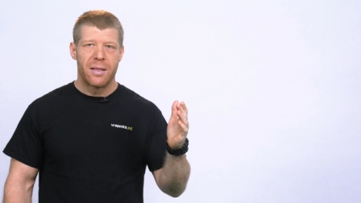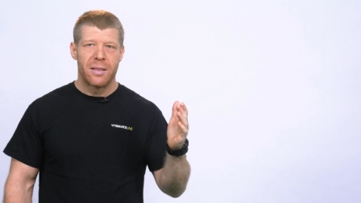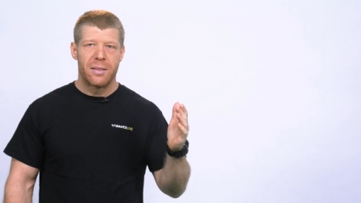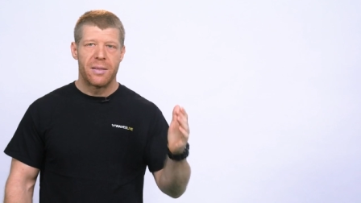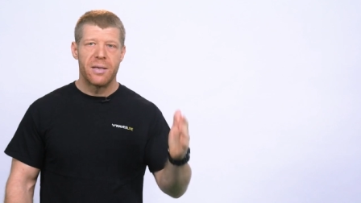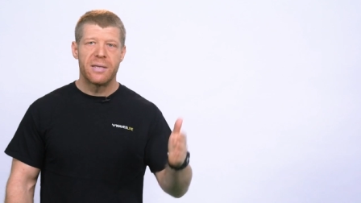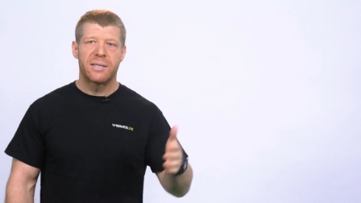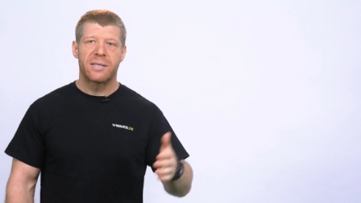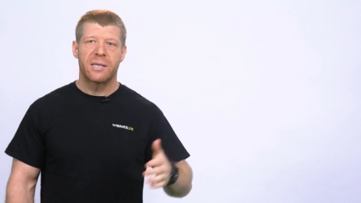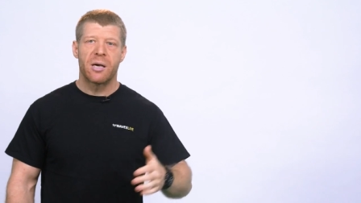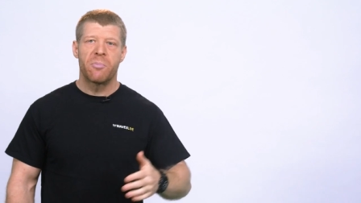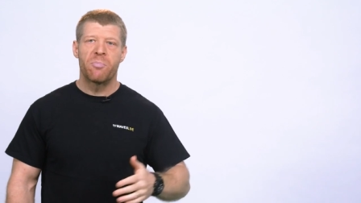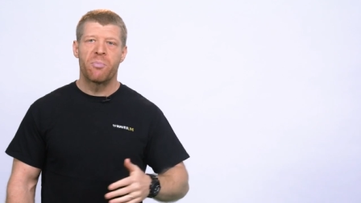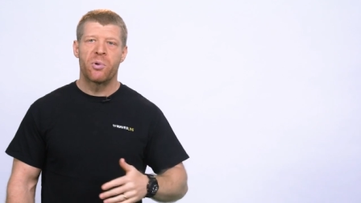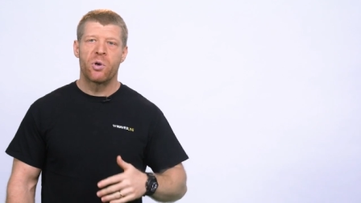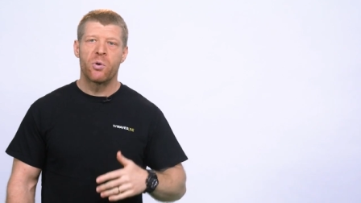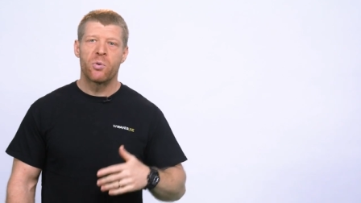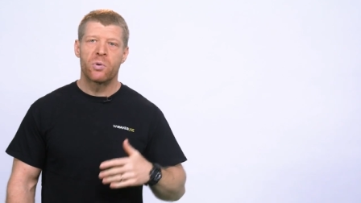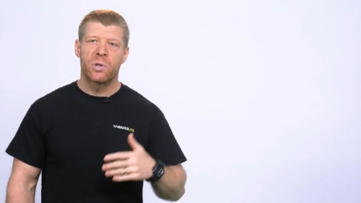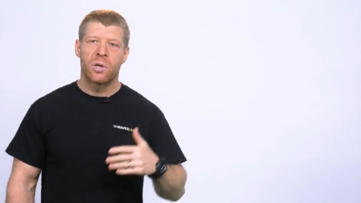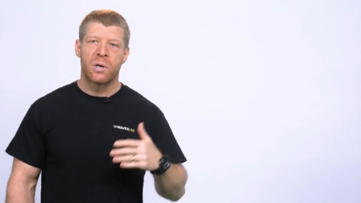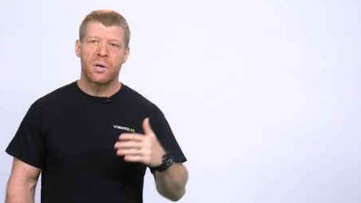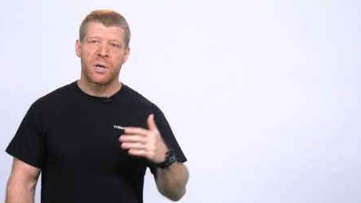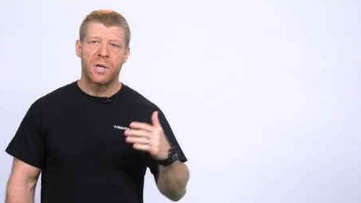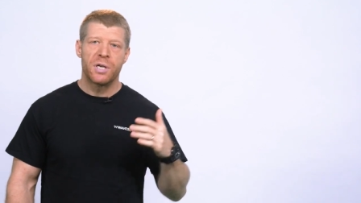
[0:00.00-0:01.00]
This
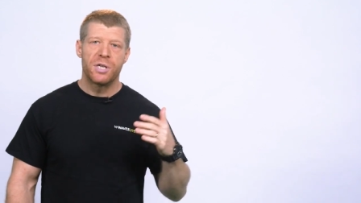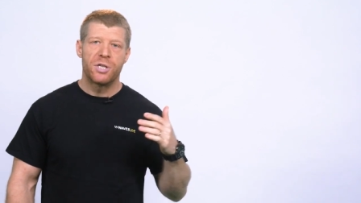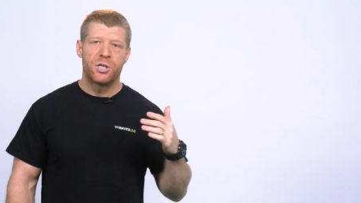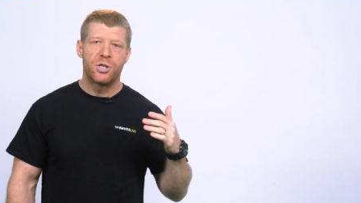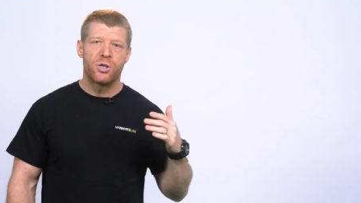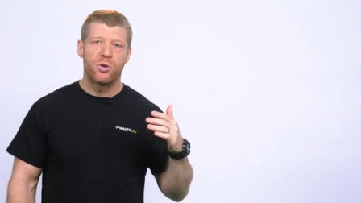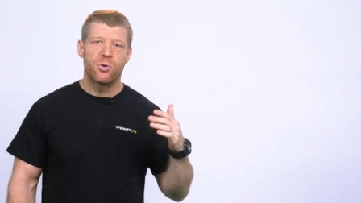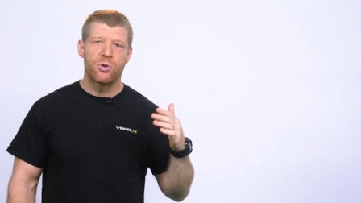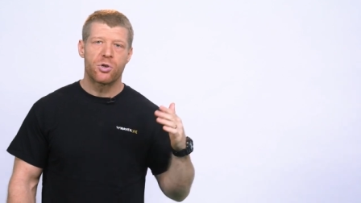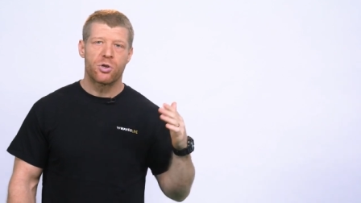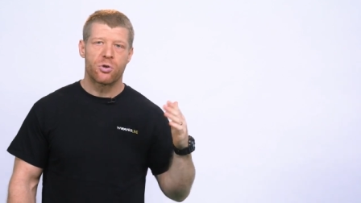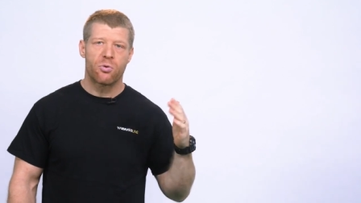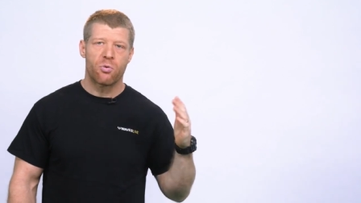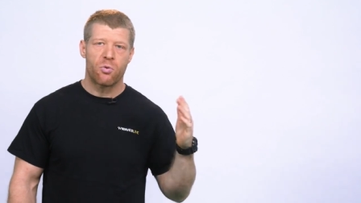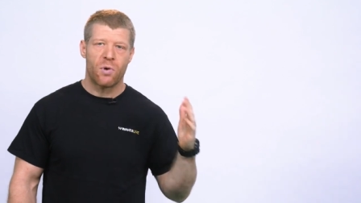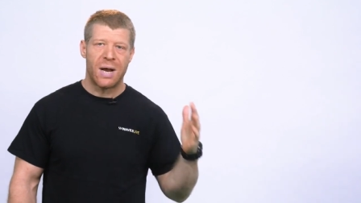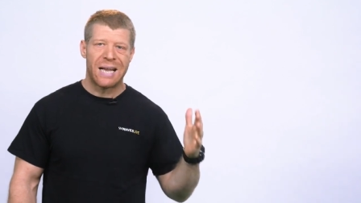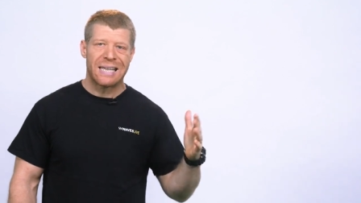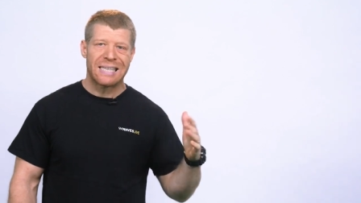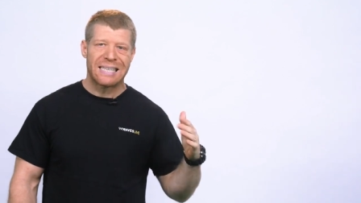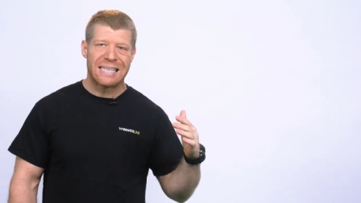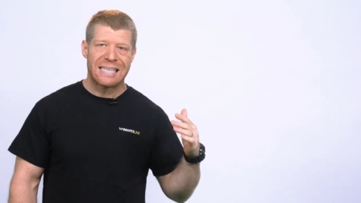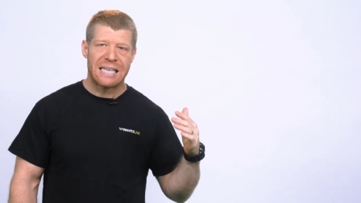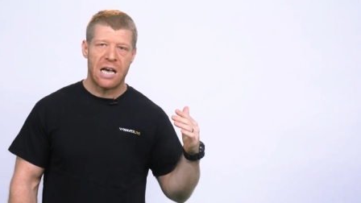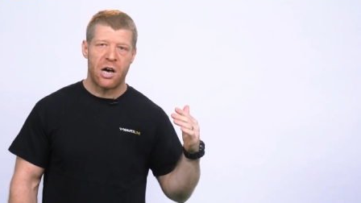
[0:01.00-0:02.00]
computer is used to
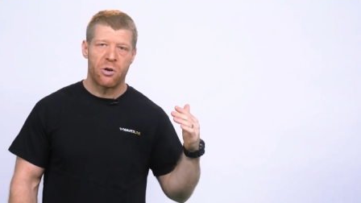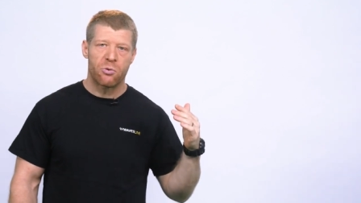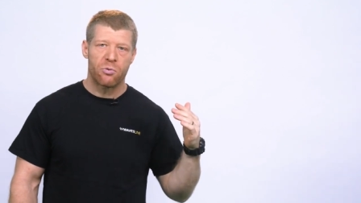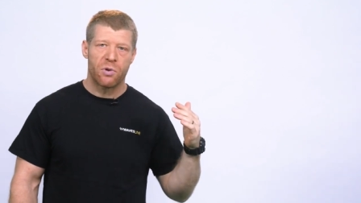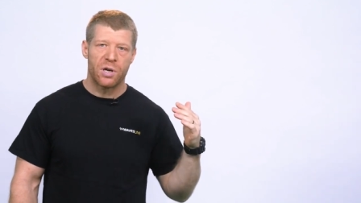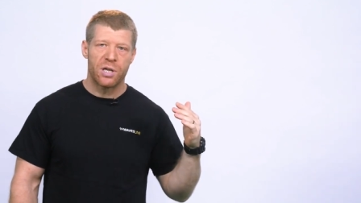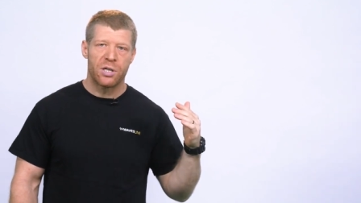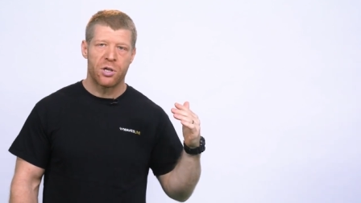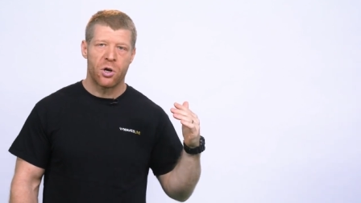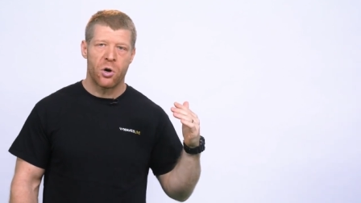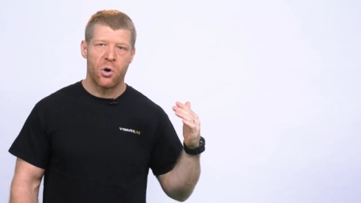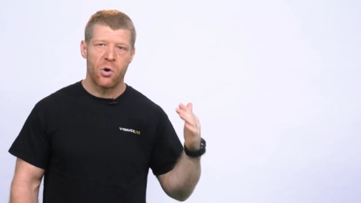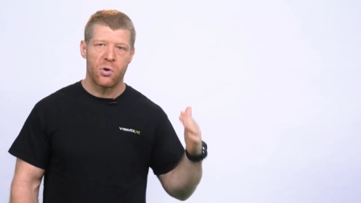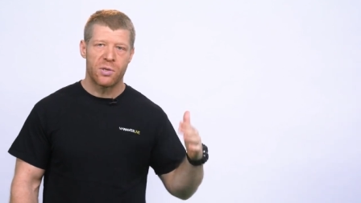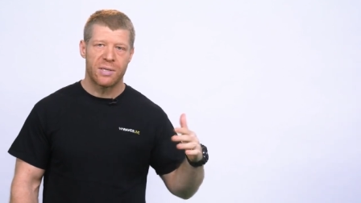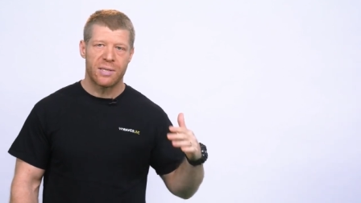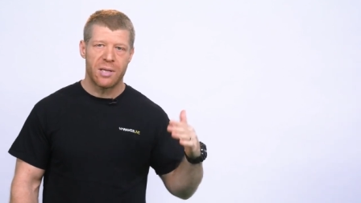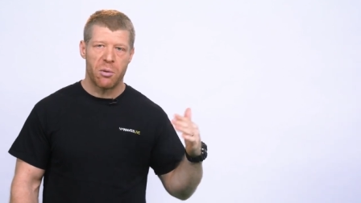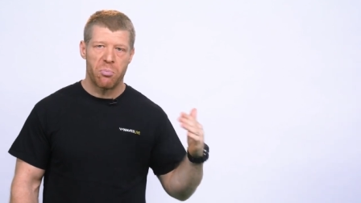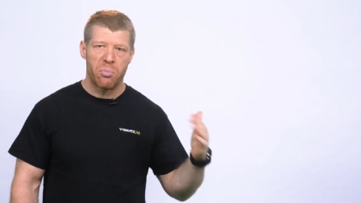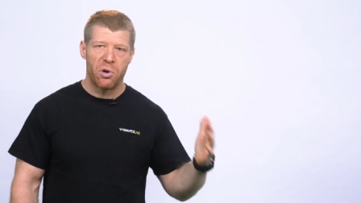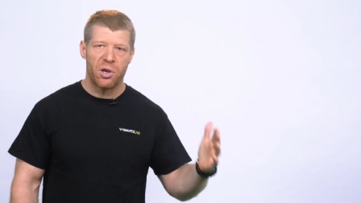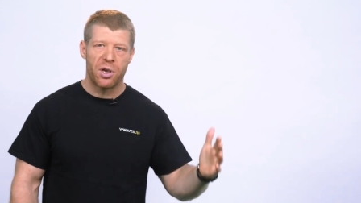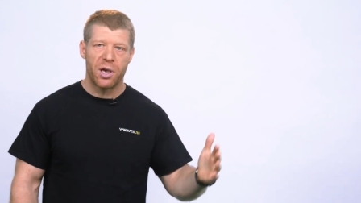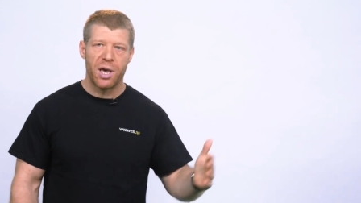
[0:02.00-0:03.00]
run SoundGrid host
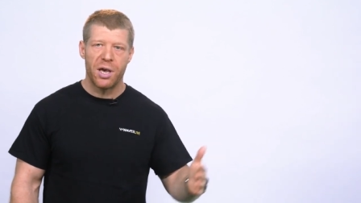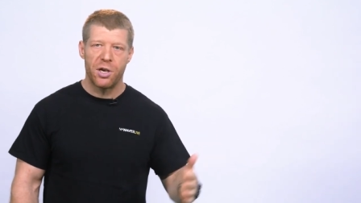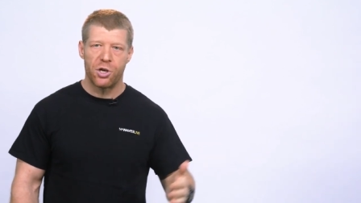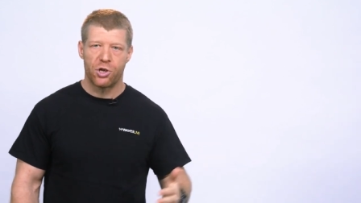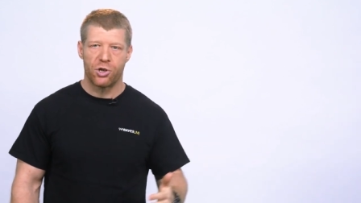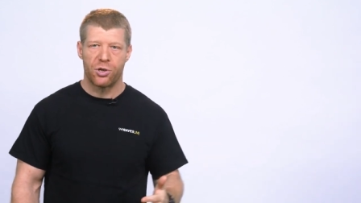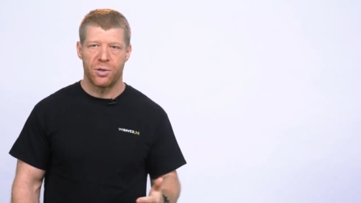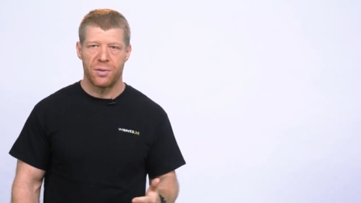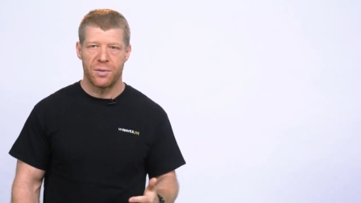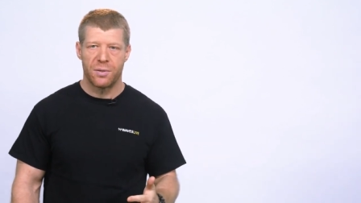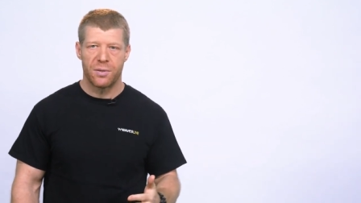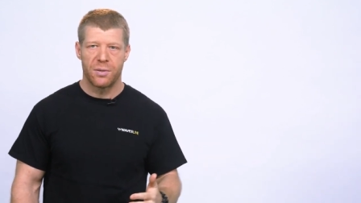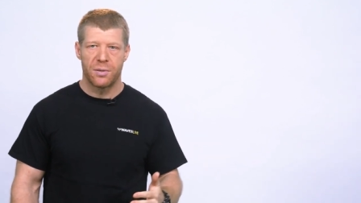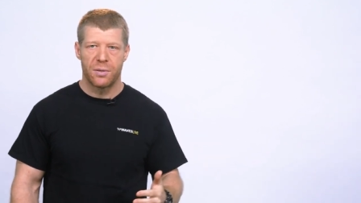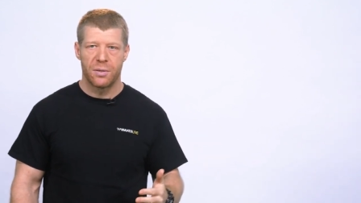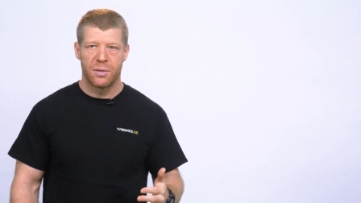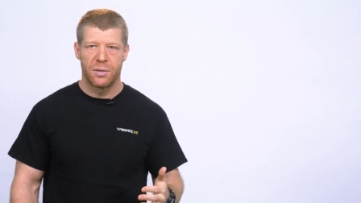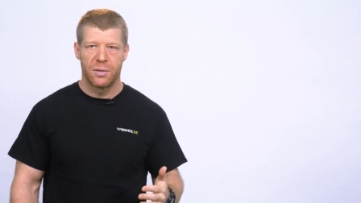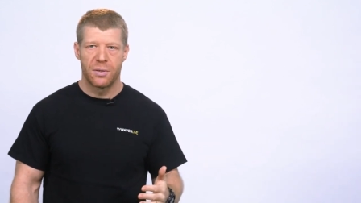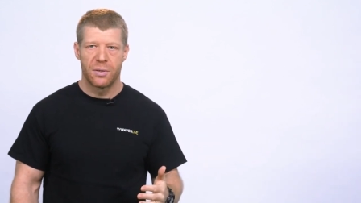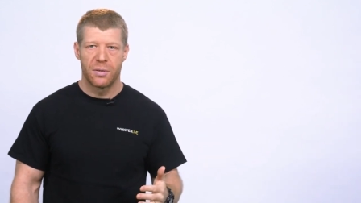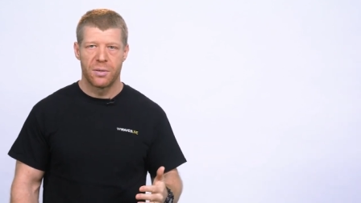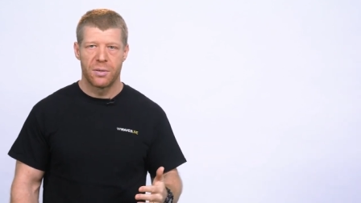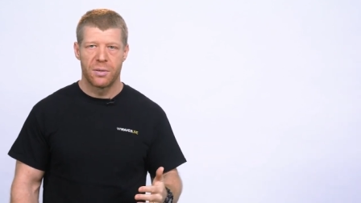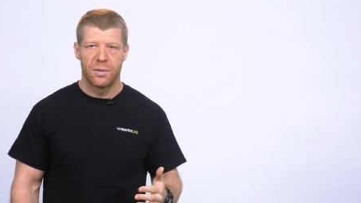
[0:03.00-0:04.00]
applications:
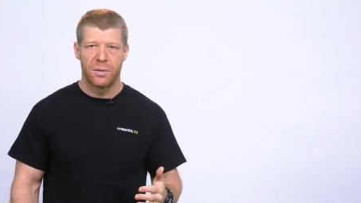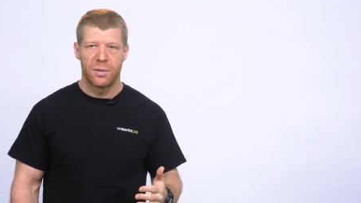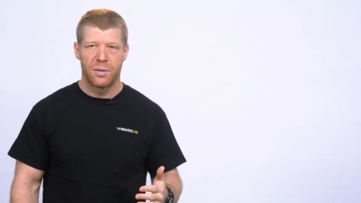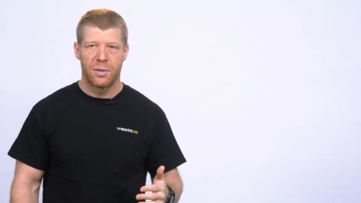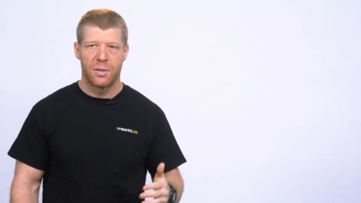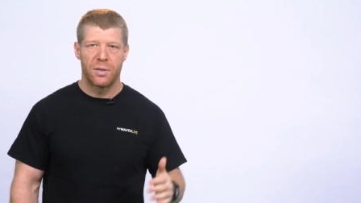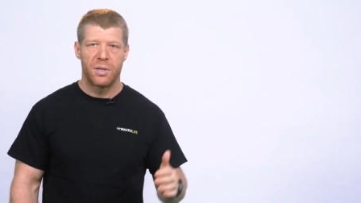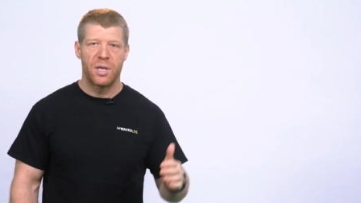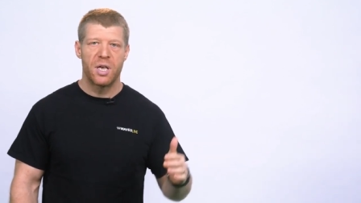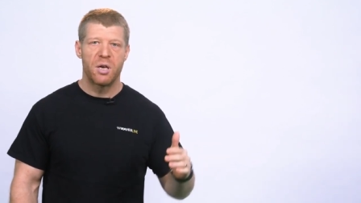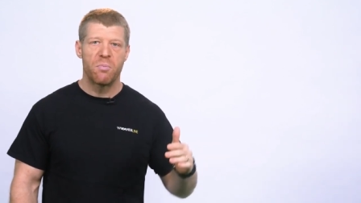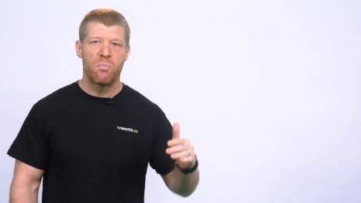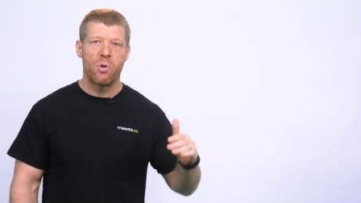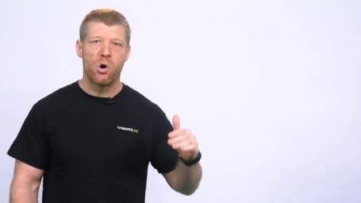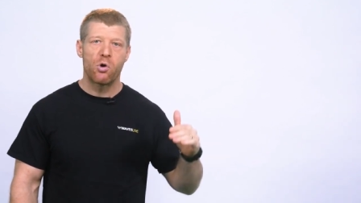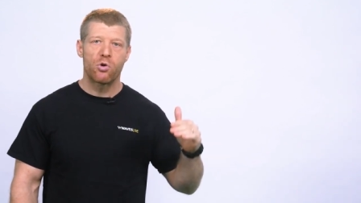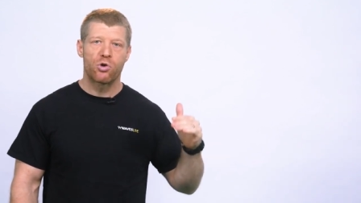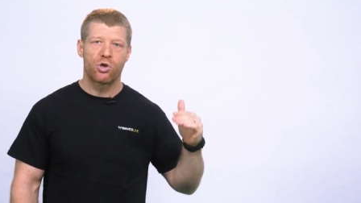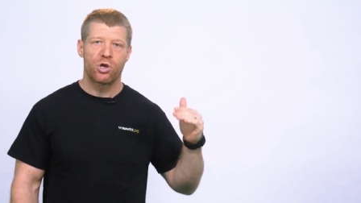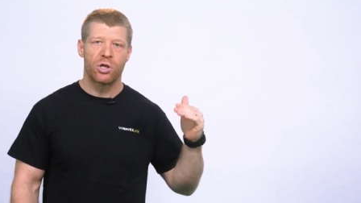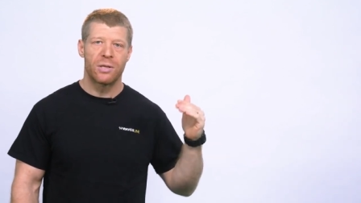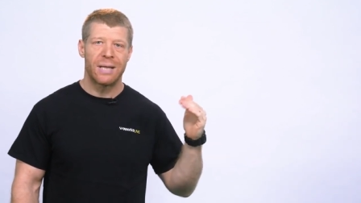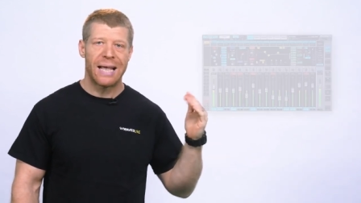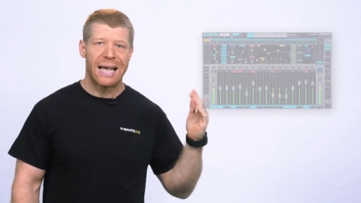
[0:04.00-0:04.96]
the Emotion